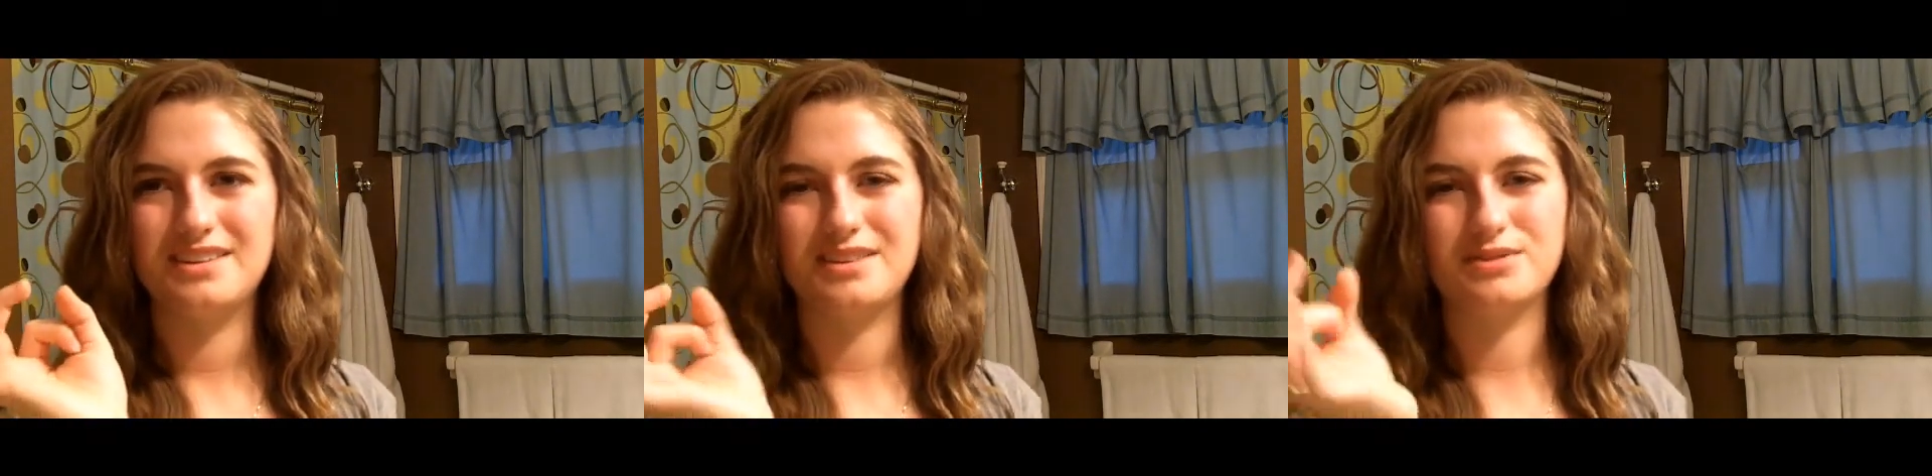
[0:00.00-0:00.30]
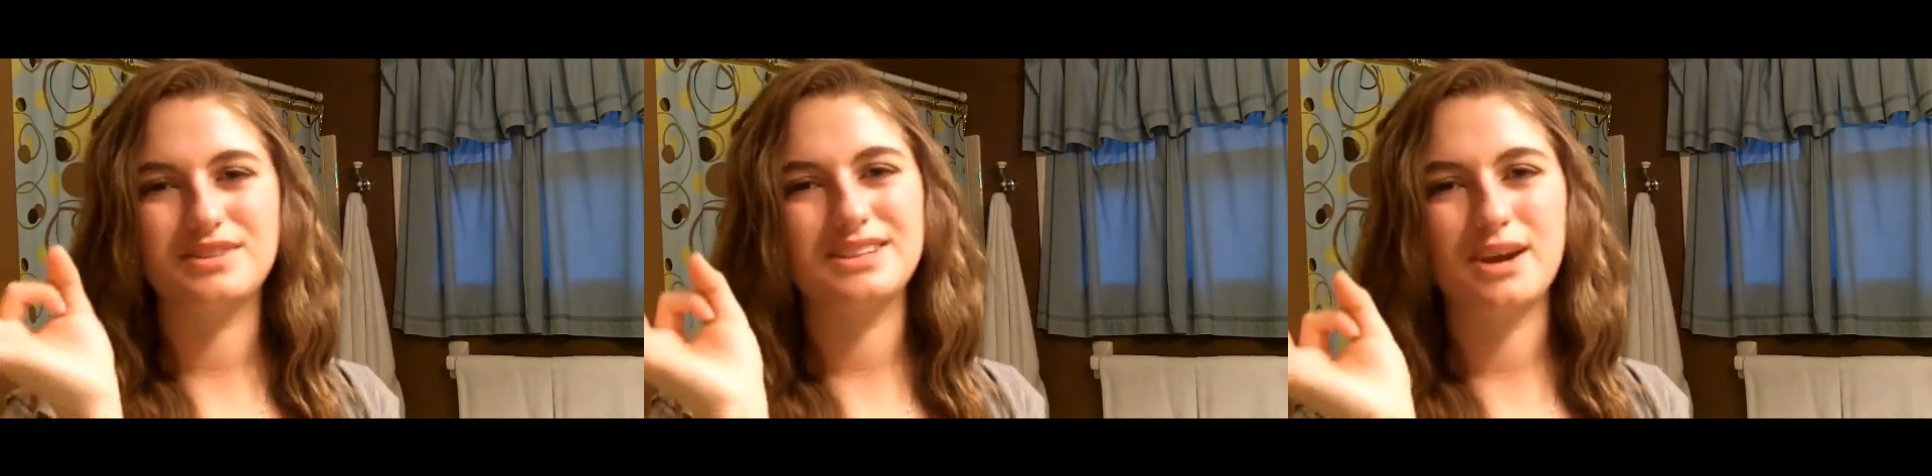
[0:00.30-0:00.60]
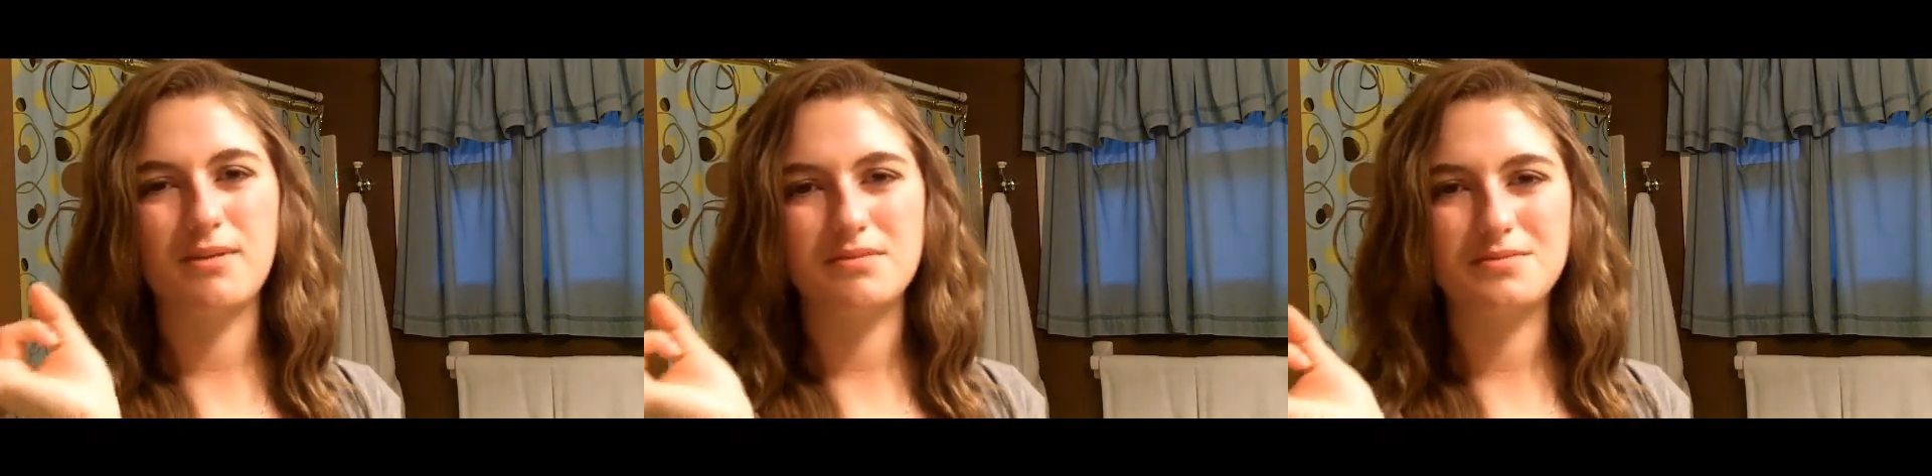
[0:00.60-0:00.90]
those
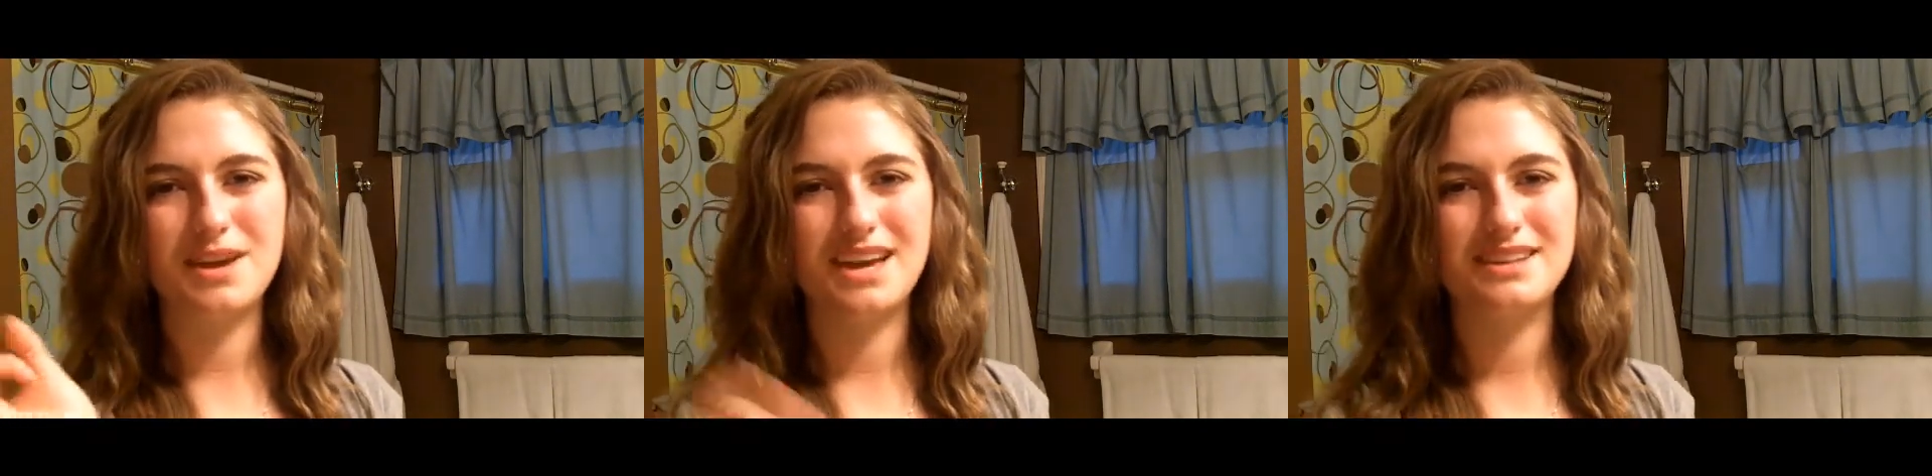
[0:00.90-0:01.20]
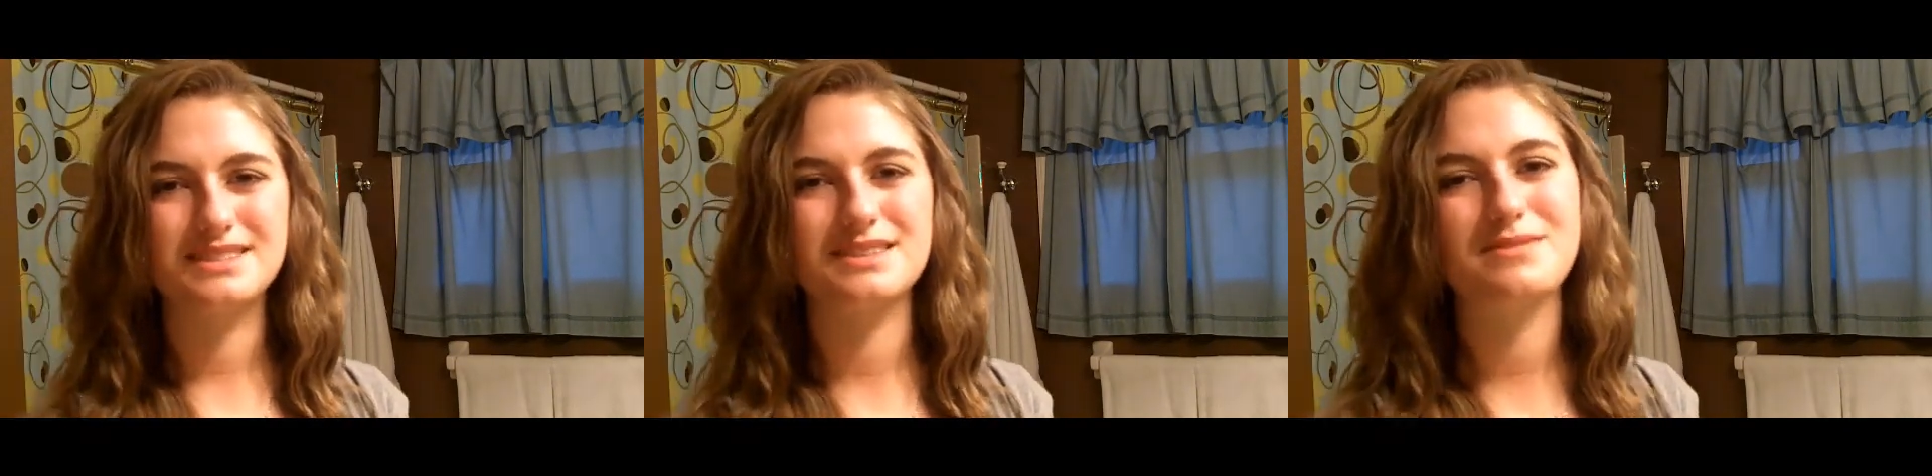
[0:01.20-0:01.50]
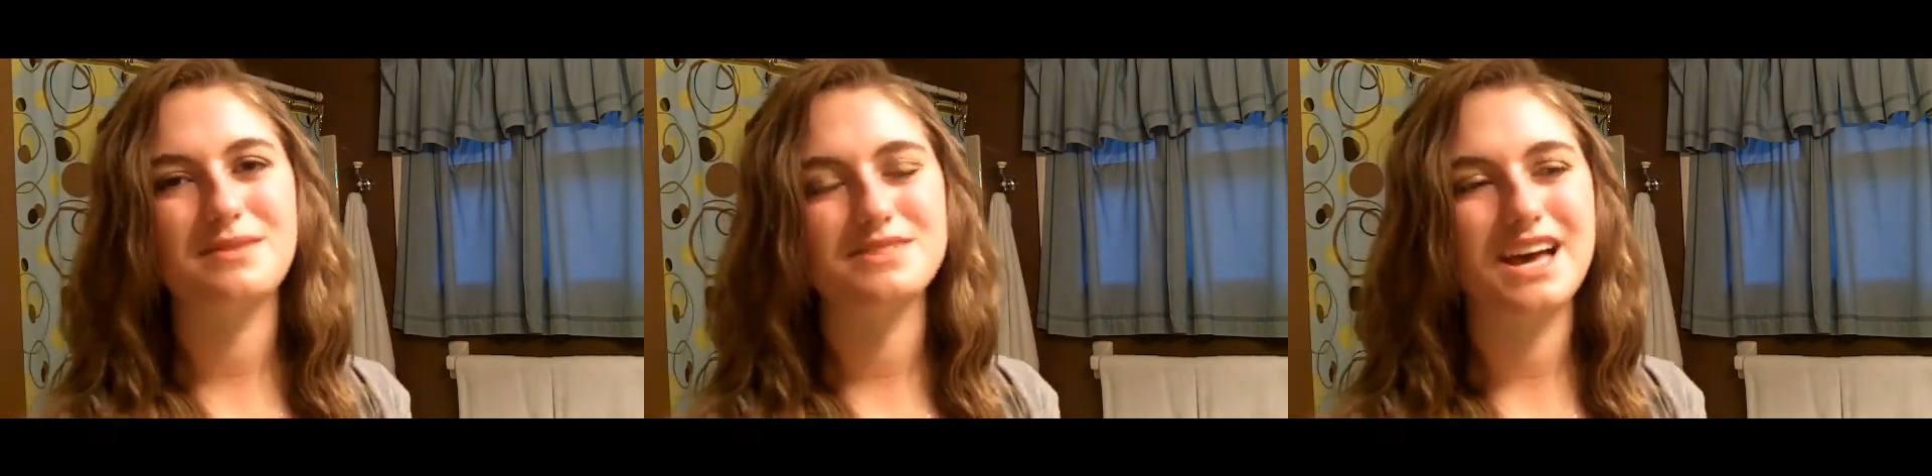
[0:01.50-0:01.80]
clear rubber bands.
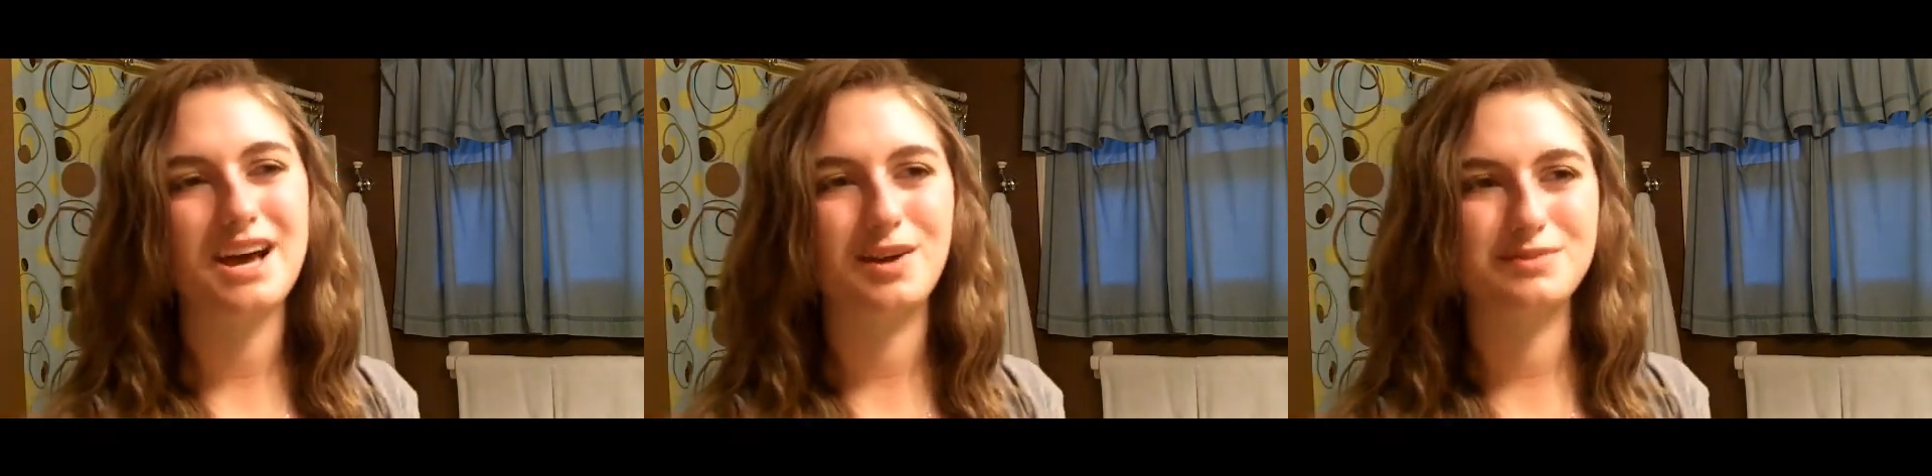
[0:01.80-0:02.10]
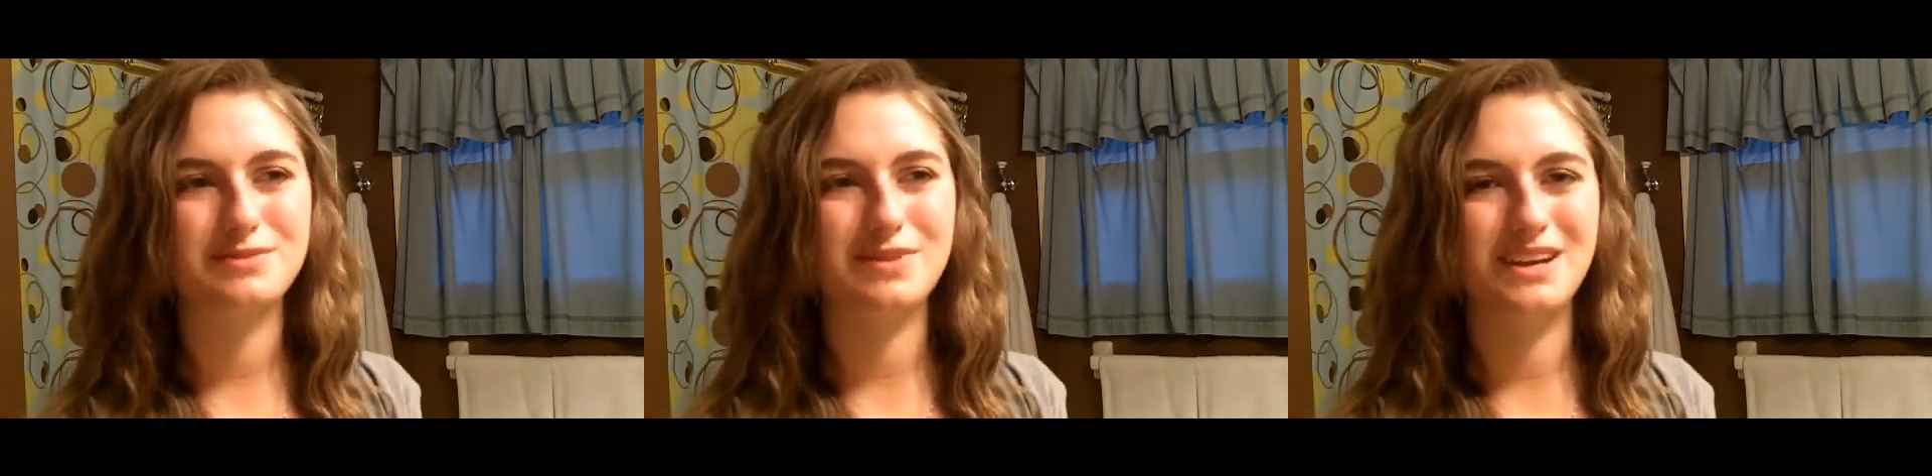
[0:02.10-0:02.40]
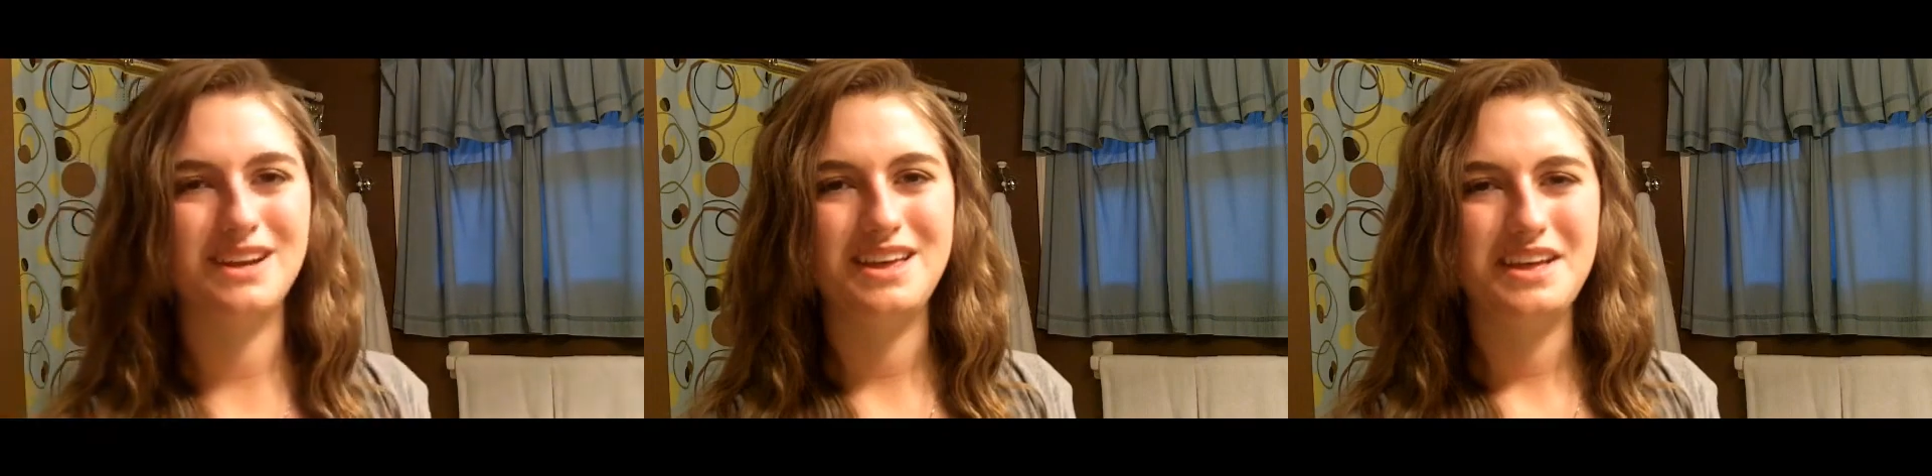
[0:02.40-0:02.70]
Sometimes that helps,
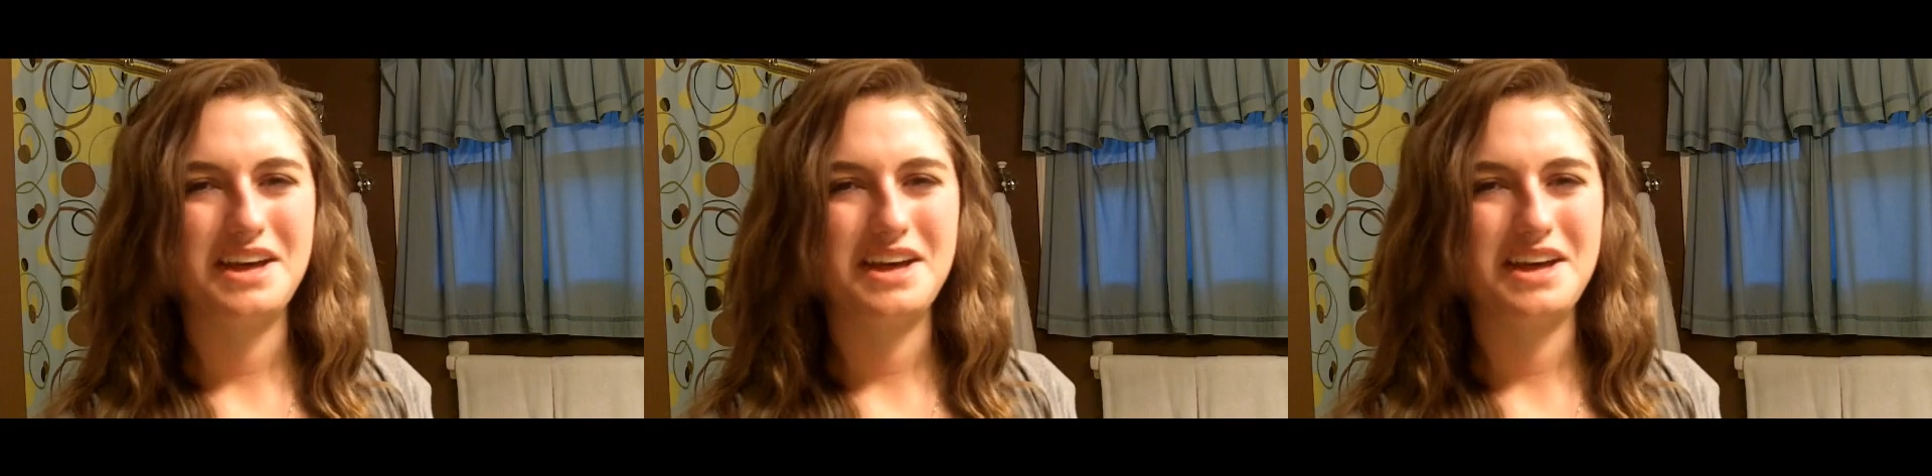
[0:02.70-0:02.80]
but